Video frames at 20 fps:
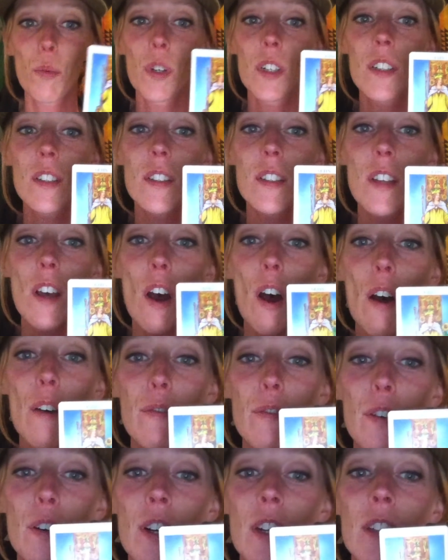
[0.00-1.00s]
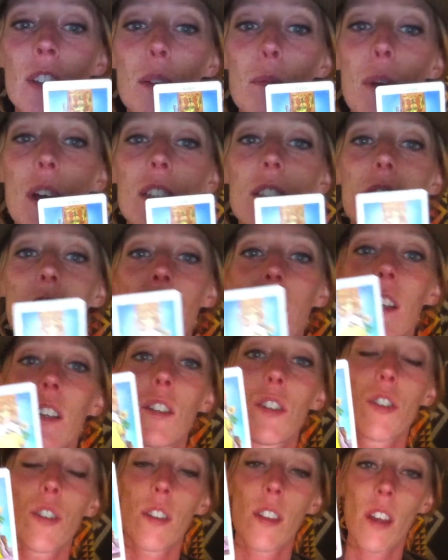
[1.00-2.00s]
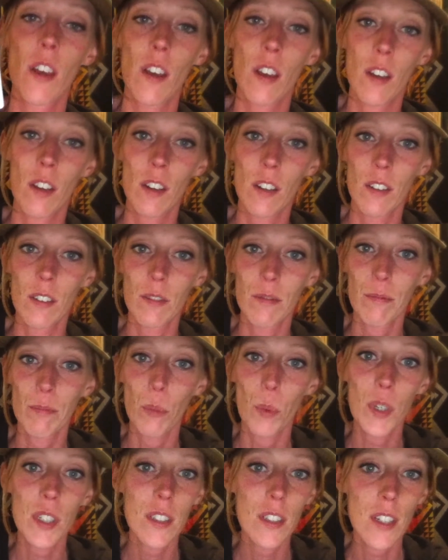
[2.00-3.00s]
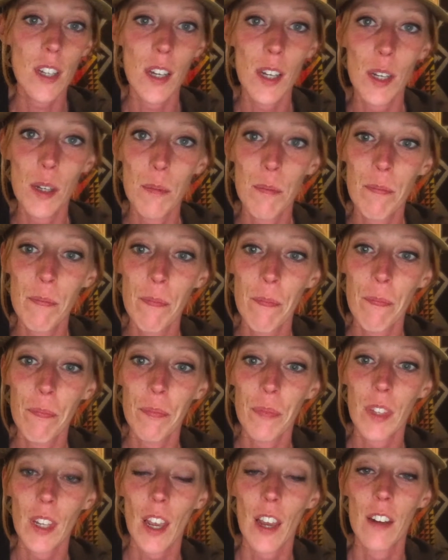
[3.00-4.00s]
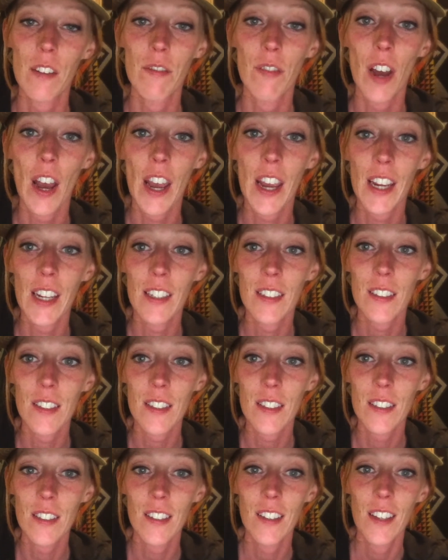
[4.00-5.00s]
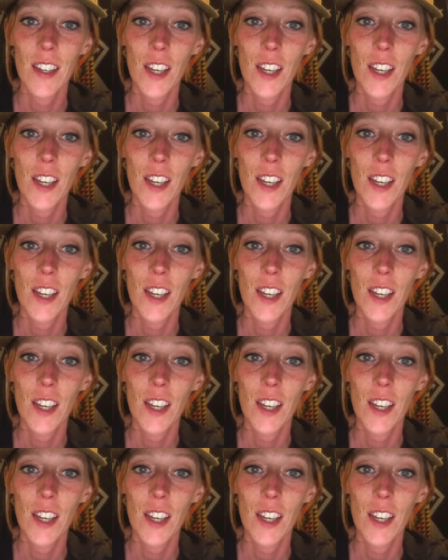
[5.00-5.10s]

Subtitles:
What is the offering, the message, the wisdom, advice?